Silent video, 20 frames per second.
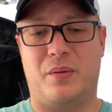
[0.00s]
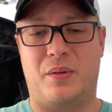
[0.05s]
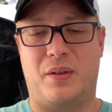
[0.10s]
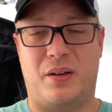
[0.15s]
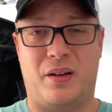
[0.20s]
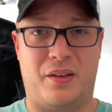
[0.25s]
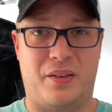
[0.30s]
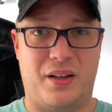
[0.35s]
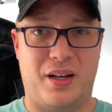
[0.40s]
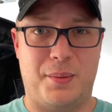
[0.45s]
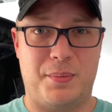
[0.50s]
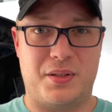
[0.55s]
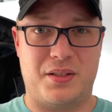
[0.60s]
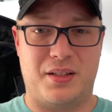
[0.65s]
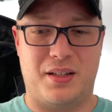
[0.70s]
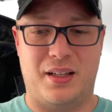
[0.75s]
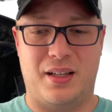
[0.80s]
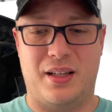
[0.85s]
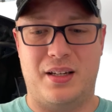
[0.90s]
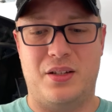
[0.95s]
on the
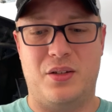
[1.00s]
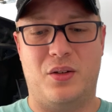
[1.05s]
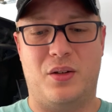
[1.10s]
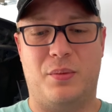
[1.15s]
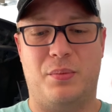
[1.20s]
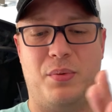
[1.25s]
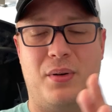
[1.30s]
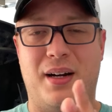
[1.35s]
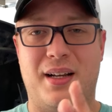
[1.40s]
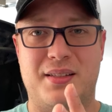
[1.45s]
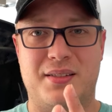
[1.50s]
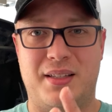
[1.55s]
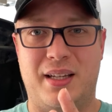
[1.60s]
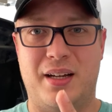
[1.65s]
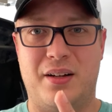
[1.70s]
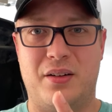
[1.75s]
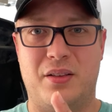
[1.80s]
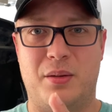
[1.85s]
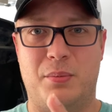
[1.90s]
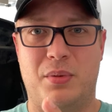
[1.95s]
opposite end, you could press
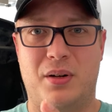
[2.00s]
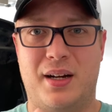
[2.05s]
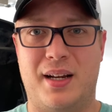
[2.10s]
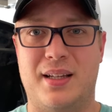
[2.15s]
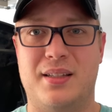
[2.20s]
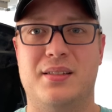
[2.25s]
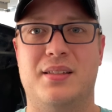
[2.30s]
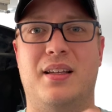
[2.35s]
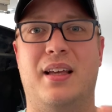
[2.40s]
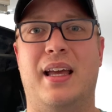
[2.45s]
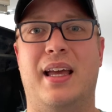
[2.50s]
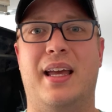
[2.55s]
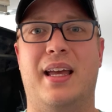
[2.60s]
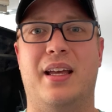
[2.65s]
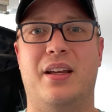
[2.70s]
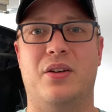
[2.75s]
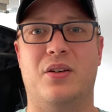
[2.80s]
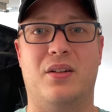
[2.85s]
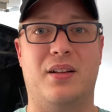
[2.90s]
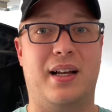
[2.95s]
down on the brakes
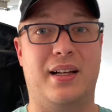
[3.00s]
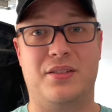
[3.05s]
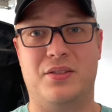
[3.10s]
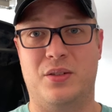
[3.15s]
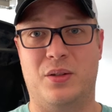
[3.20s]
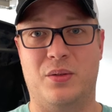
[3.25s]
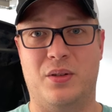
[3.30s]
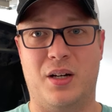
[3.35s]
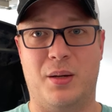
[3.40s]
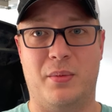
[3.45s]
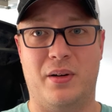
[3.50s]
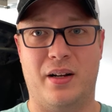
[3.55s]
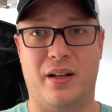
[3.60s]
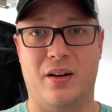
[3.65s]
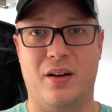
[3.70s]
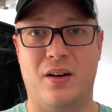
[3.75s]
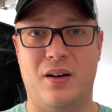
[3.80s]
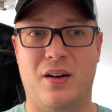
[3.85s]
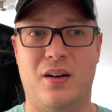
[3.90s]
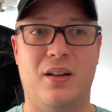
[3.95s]
and your lights don't come on at
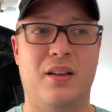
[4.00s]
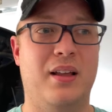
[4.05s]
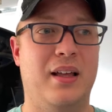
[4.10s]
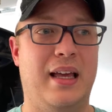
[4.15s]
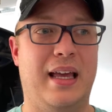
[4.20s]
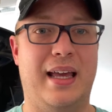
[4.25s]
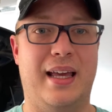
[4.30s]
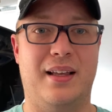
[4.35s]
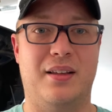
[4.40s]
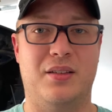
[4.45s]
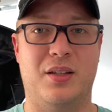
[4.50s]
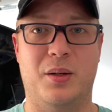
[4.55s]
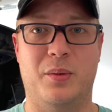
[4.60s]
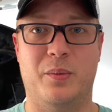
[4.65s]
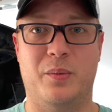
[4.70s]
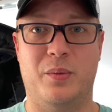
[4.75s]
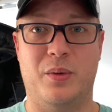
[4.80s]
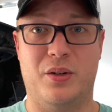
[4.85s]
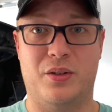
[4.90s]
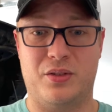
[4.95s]
all, and
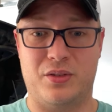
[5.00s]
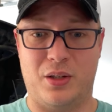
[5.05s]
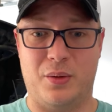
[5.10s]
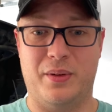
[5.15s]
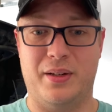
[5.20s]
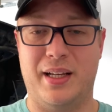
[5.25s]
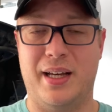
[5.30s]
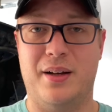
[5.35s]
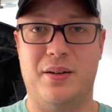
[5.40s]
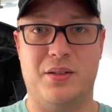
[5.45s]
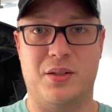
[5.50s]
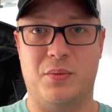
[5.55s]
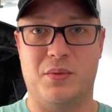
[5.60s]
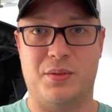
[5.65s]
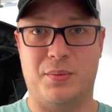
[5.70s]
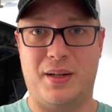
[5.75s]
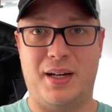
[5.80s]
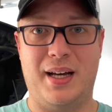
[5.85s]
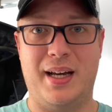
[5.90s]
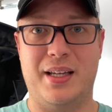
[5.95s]
you're slowing down and someone's
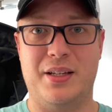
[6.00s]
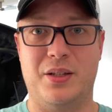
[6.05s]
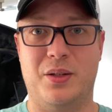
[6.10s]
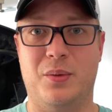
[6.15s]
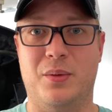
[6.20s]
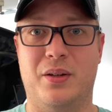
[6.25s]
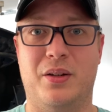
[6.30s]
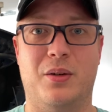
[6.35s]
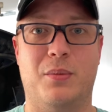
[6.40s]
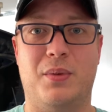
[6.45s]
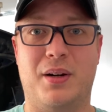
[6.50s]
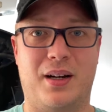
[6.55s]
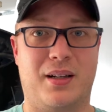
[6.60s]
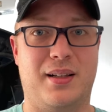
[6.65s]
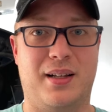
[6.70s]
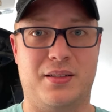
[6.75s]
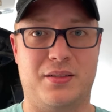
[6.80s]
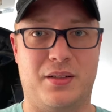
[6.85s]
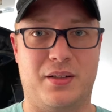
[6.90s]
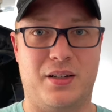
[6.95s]
behind you and your brake
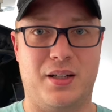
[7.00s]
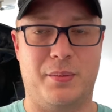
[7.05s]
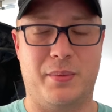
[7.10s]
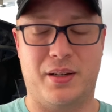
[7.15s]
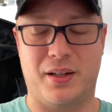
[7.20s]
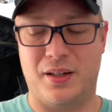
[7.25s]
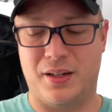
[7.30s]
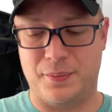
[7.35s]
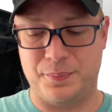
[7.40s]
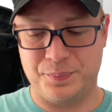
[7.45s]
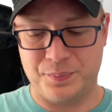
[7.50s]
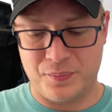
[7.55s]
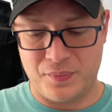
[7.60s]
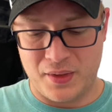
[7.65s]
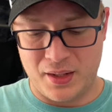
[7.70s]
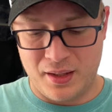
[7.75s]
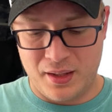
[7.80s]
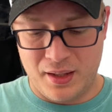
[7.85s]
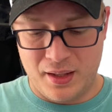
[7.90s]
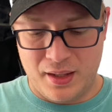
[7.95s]
lights aren't coming on.
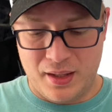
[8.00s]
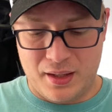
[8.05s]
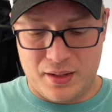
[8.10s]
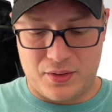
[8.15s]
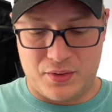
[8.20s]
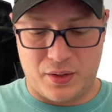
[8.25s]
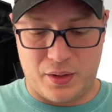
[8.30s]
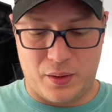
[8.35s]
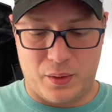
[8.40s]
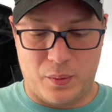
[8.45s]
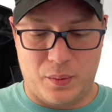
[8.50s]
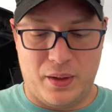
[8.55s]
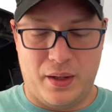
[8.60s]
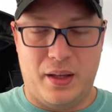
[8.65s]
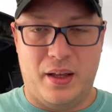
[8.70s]
So